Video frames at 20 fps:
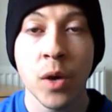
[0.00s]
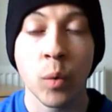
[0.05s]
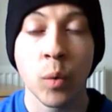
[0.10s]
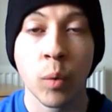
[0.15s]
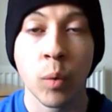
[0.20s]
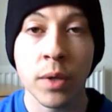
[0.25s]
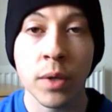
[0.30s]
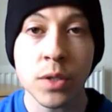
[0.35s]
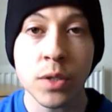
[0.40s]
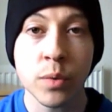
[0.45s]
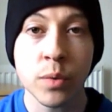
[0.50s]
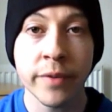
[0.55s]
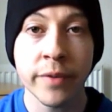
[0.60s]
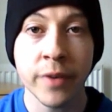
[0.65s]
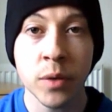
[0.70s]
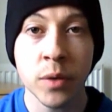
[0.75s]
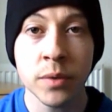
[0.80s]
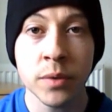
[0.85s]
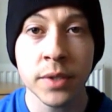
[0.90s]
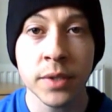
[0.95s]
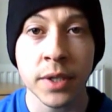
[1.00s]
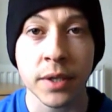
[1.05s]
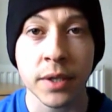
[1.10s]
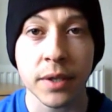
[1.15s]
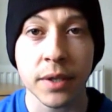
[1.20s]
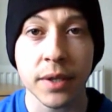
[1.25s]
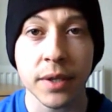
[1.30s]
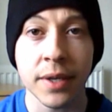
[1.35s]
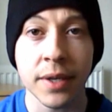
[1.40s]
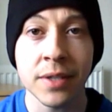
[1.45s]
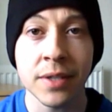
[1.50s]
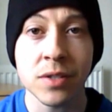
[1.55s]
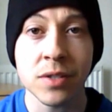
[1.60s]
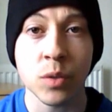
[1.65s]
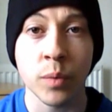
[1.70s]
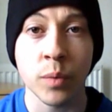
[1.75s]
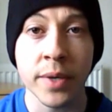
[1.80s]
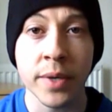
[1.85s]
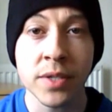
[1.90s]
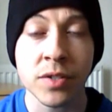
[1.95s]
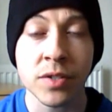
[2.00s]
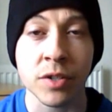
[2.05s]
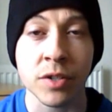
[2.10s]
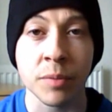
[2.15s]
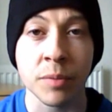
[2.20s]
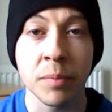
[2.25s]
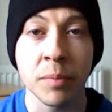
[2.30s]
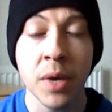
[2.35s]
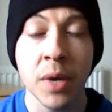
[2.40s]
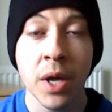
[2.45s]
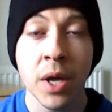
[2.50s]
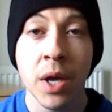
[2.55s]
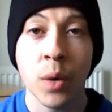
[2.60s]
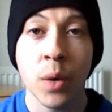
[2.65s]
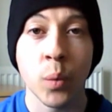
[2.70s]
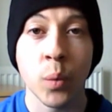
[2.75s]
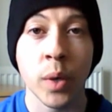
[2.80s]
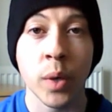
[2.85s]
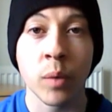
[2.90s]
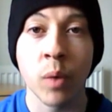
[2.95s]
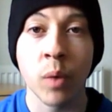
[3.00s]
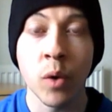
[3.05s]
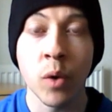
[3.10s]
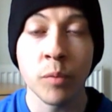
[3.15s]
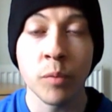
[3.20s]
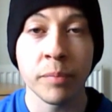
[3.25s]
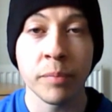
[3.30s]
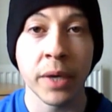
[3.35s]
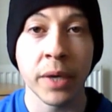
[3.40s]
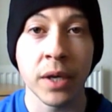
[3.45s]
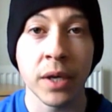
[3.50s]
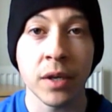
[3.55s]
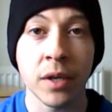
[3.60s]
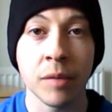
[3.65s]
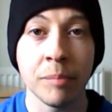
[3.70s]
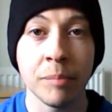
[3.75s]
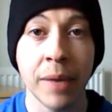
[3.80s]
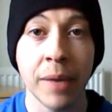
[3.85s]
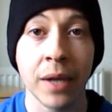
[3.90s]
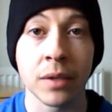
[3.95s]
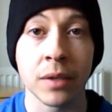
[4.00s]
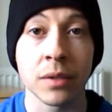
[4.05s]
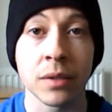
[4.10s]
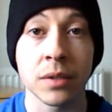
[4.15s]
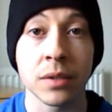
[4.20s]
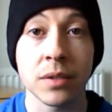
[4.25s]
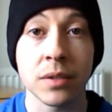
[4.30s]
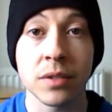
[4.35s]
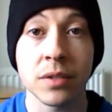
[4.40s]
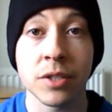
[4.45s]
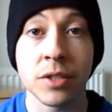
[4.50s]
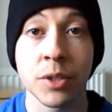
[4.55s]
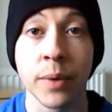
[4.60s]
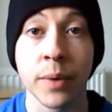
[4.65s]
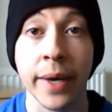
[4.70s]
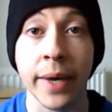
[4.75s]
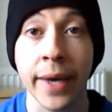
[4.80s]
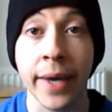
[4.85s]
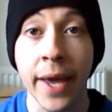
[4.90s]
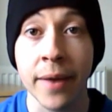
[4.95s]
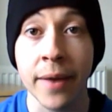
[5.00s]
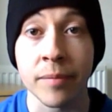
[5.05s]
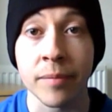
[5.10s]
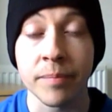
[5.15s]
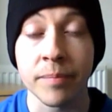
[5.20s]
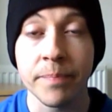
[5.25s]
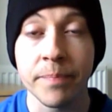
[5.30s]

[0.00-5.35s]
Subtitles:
Once we've owned it into wisdom, we won't be compelled to do it again.